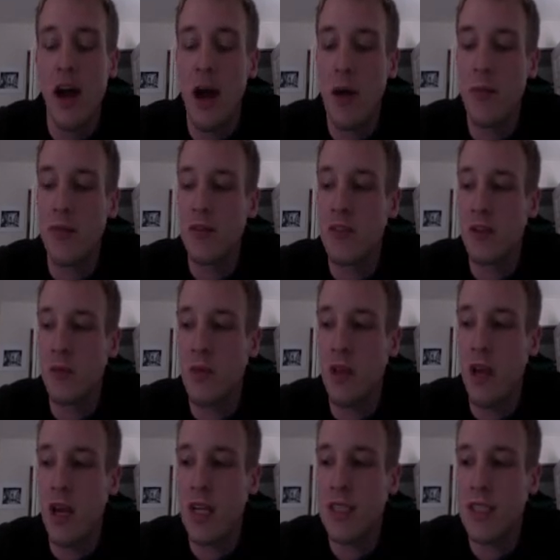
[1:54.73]
There's some
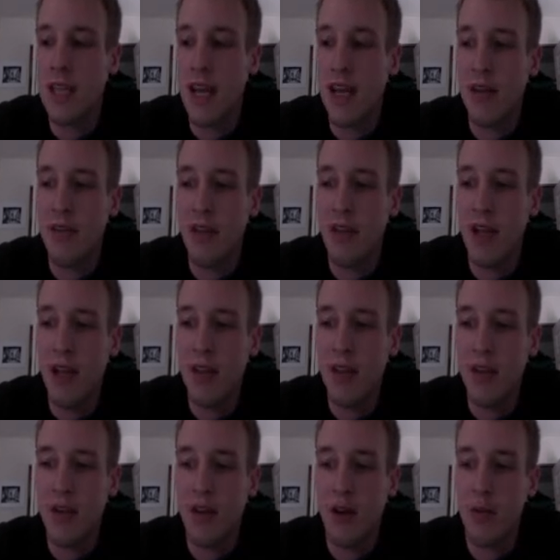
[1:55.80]
clients that if they eat
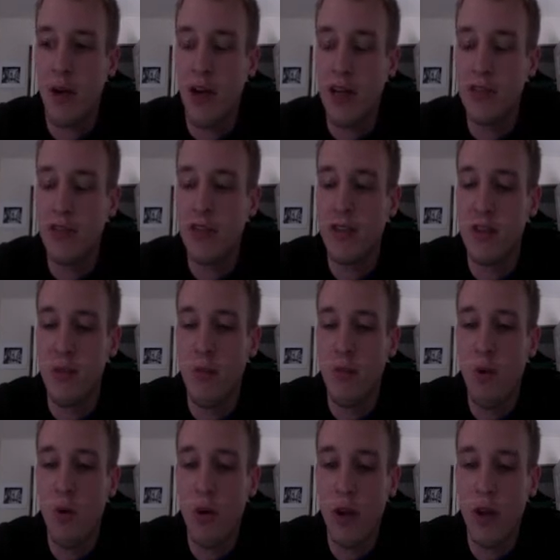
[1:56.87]
their carbohydrates in the
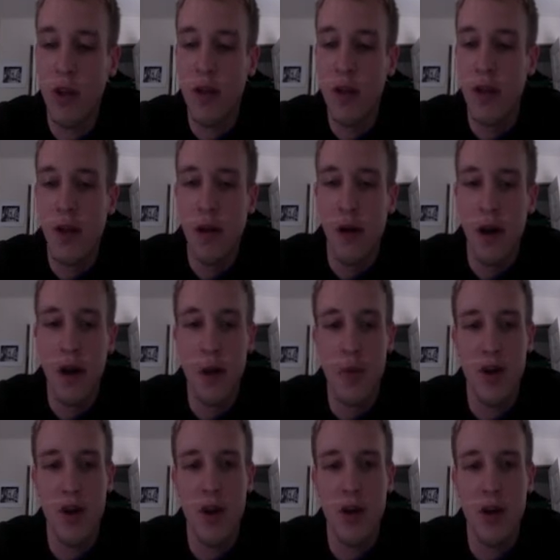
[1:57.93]
morning,
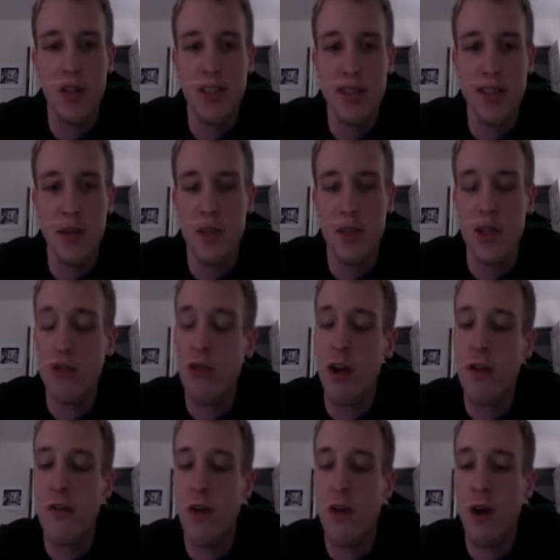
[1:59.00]
it causes them to
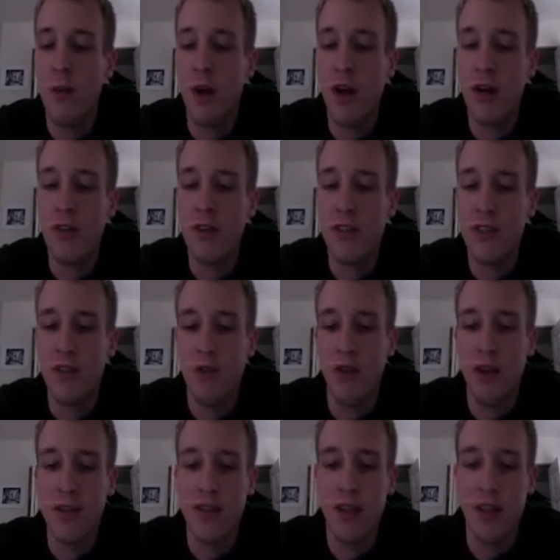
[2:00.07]
crave carbohydrates the
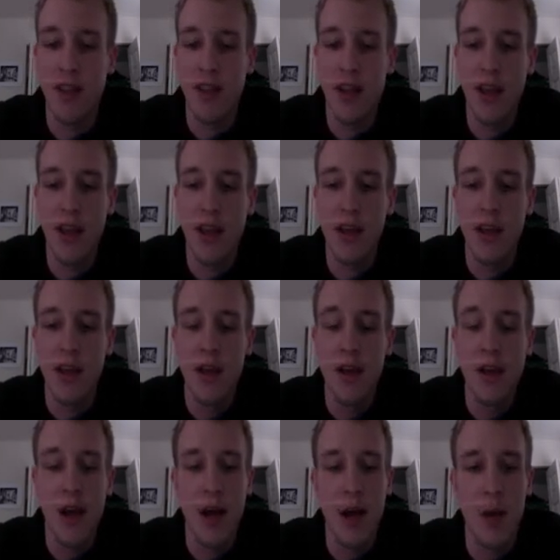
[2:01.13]
rest of the day.
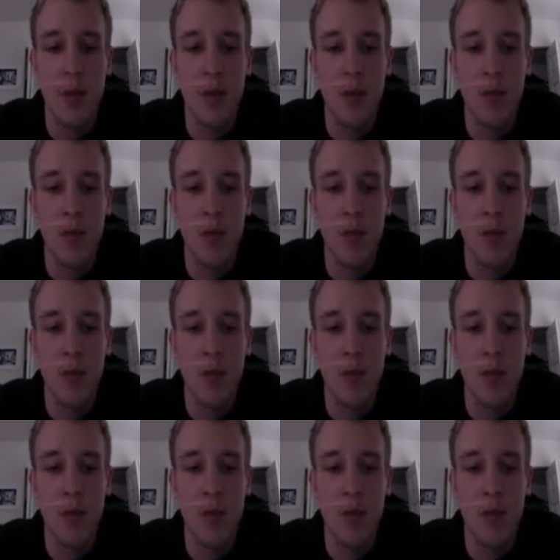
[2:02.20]
And